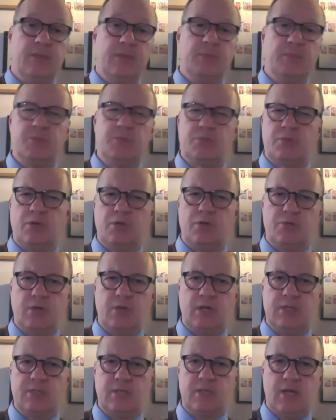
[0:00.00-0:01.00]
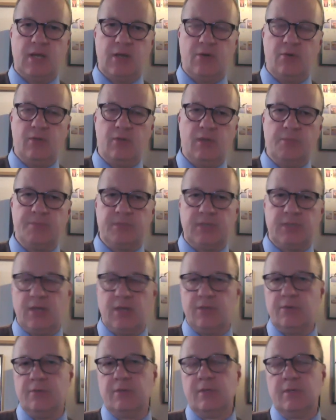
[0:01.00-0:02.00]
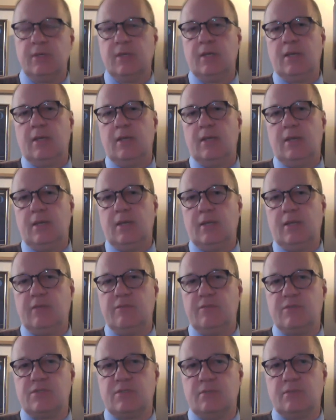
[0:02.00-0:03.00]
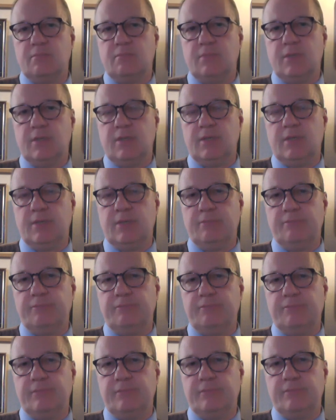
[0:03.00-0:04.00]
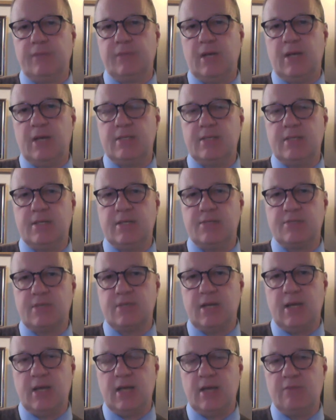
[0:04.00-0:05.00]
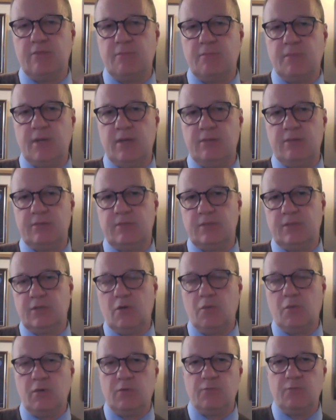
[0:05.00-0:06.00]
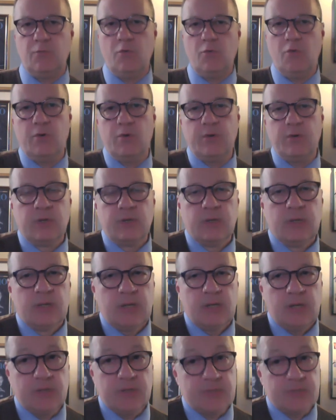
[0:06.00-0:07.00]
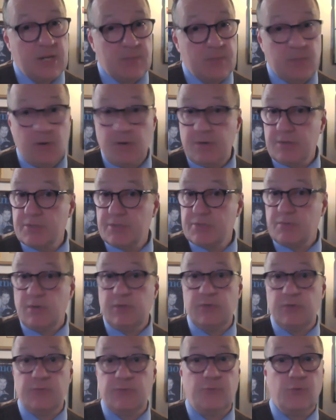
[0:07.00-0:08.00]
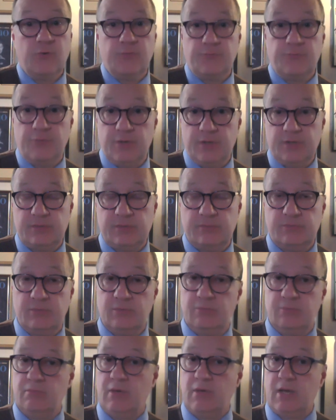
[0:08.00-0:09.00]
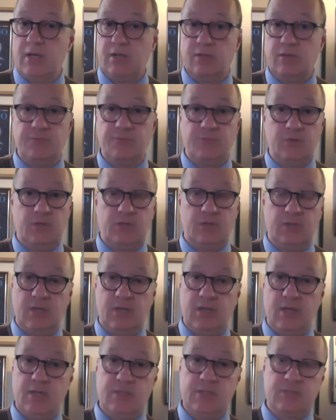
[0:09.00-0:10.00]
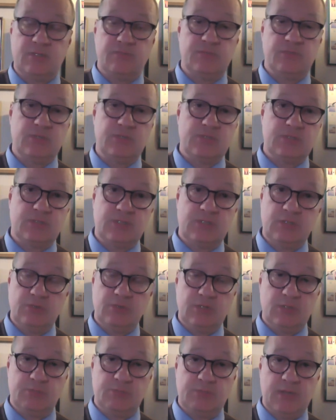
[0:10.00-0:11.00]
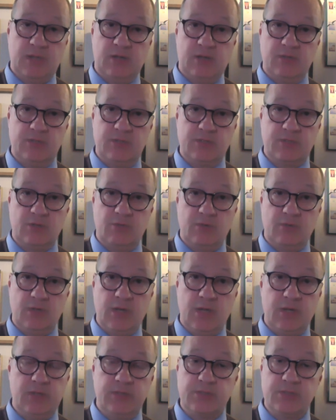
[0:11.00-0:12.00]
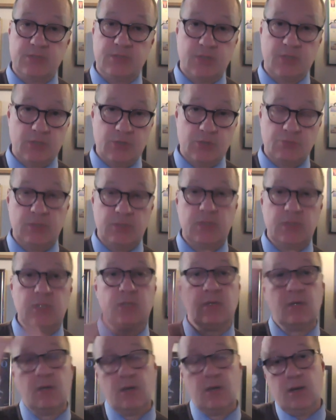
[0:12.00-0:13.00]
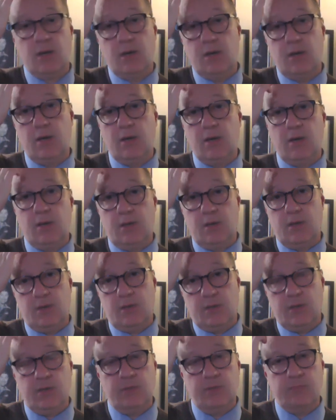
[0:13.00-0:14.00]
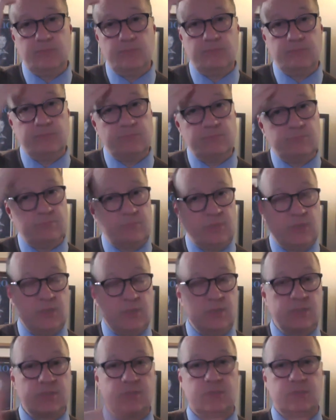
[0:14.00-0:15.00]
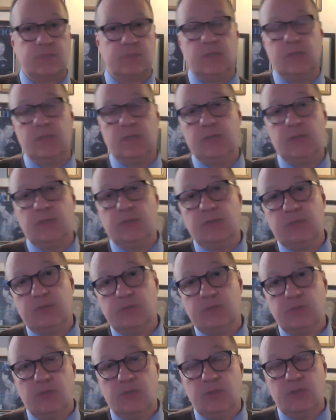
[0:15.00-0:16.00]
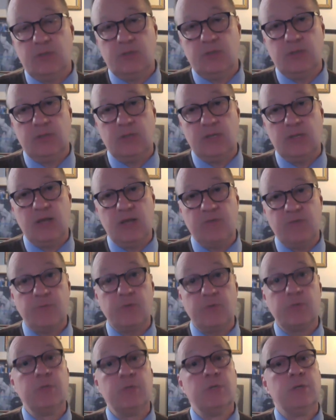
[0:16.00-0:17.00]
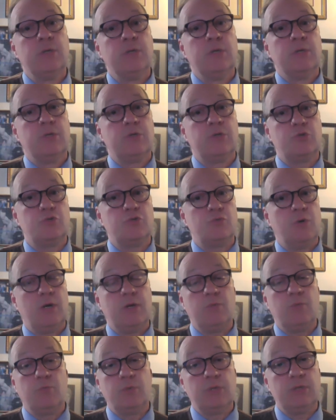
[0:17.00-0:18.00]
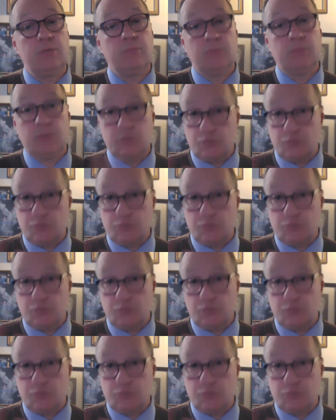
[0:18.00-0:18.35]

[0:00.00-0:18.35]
then we're going to try to tie it all up together and give you some um, ideas that I have about uh, going forward. You know, Italian Americans are on the forefront. We're right on the front lines of a serious battle that's going on in this country. Um, it's uh, uh, an effort to try and really uh,